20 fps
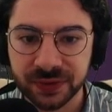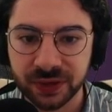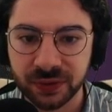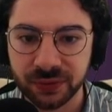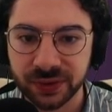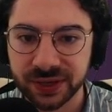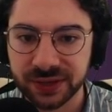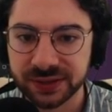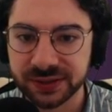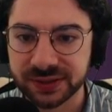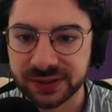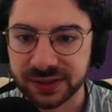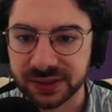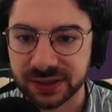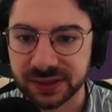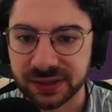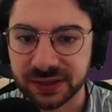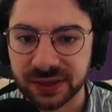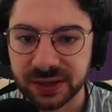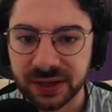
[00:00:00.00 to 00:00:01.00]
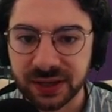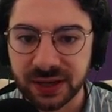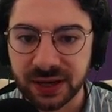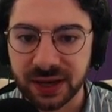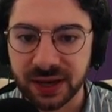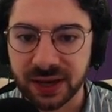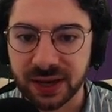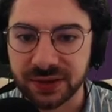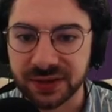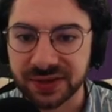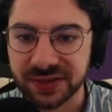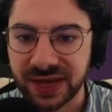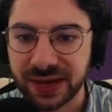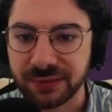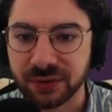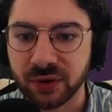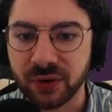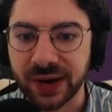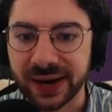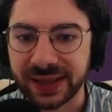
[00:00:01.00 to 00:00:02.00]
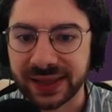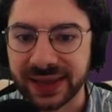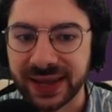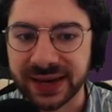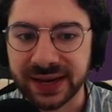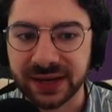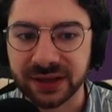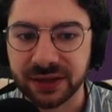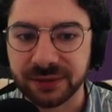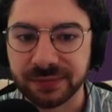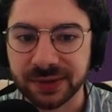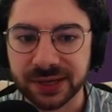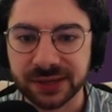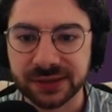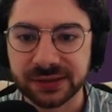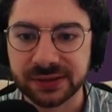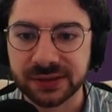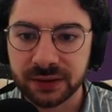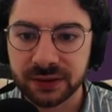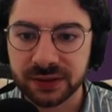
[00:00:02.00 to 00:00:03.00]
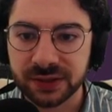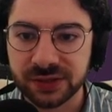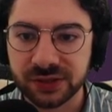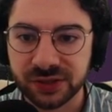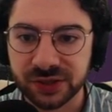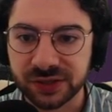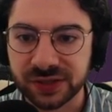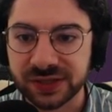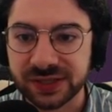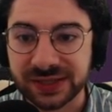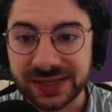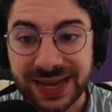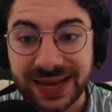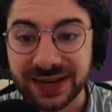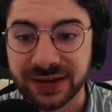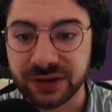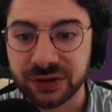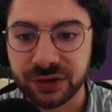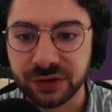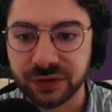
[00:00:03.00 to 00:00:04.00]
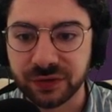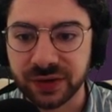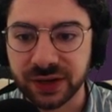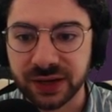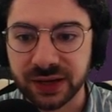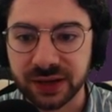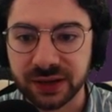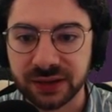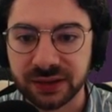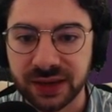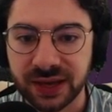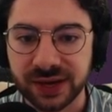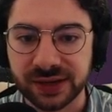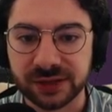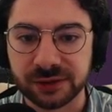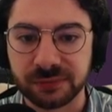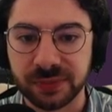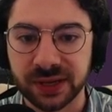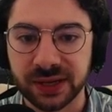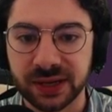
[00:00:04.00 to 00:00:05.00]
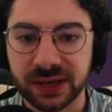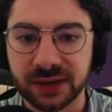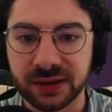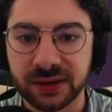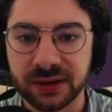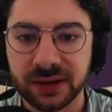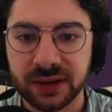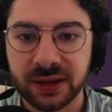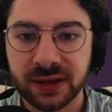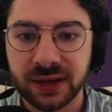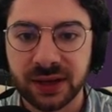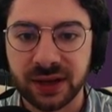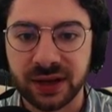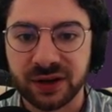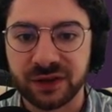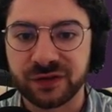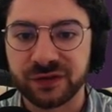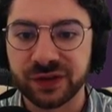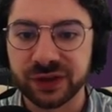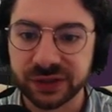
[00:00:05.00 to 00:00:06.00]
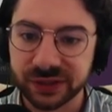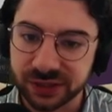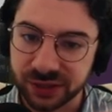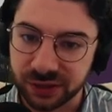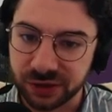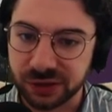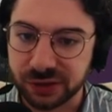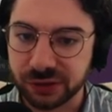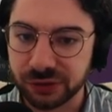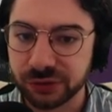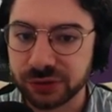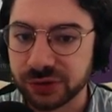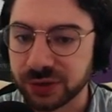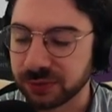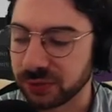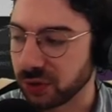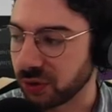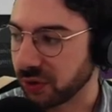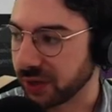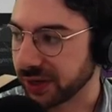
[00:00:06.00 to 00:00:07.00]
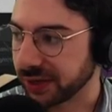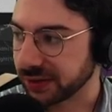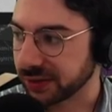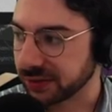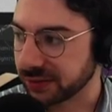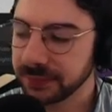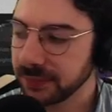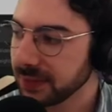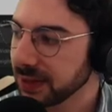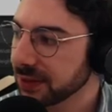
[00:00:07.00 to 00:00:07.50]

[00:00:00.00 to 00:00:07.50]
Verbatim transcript: we can see, uh, and this came quite late in the piece, this is just a standard U V that is being uh, filtered through some noise.